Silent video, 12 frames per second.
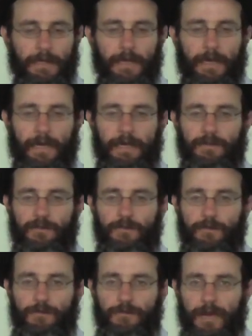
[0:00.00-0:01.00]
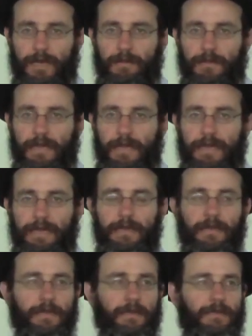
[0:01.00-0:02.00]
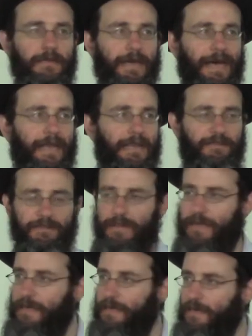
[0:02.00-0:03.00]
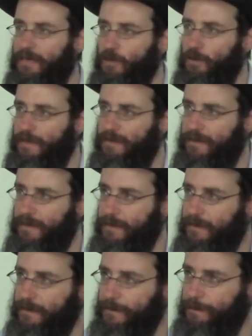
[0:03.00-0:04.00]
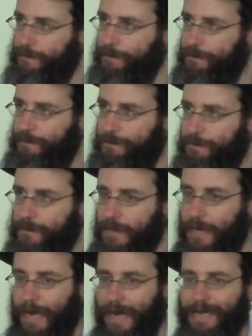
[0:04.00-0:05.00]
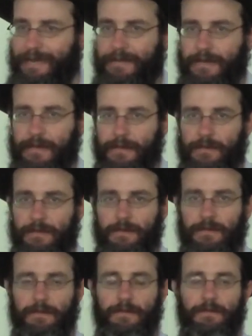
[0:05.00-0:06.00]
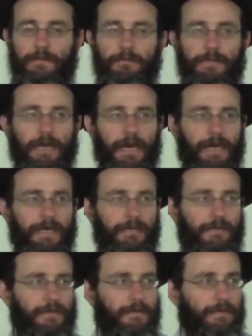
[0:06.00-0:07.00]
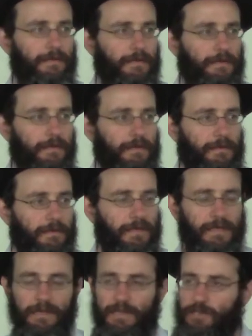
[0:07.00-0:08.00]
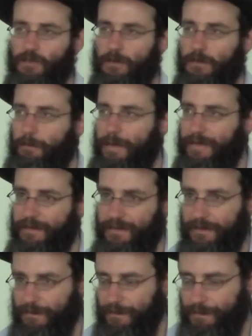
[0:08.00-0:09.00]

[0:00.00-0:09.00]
and to find the hidden Aleph, the hidden unity, hiding behind the initial Bet.